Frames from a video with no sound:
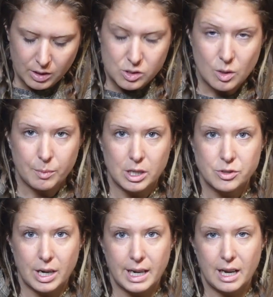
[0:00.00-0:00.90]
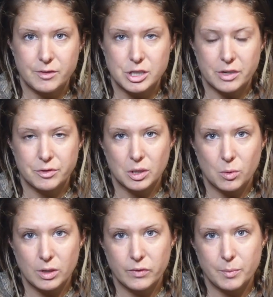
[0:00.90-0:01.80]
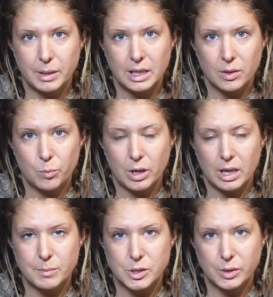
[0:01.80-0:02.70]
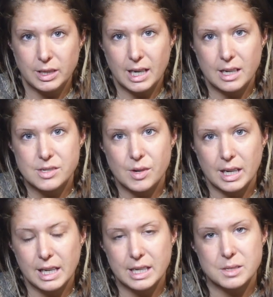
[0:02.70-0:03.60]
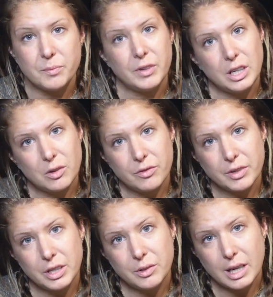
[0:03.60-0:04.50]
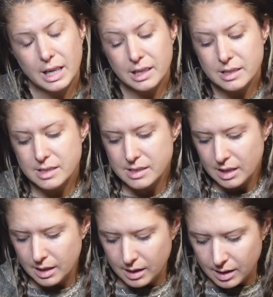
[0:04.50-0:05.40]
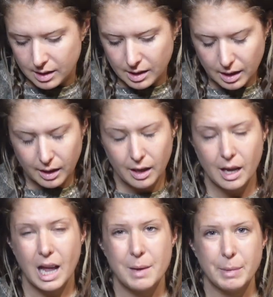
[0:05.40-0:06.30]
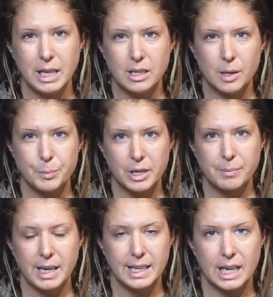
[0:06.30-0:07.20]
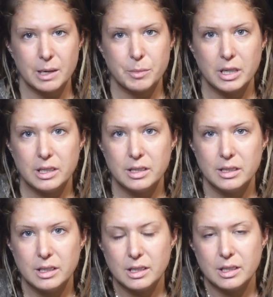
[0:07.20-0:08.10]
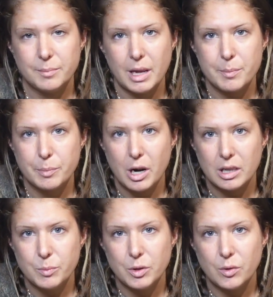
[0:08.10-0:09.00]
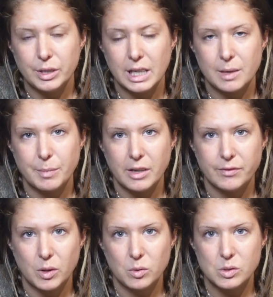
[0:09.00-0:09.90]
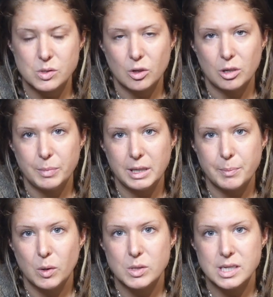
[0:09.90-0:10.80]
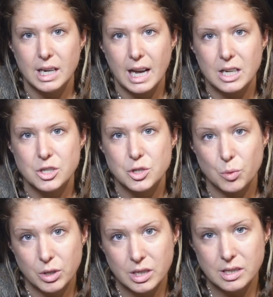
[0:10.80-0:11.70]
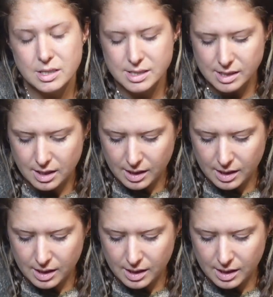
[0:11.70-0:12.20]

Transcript: So I'm gonna try to have Jeff record for me when I'm doing that, so I can get some video for you guys. I might not bring my camera. I probably will only have my phone, so it'll be posted as shorts.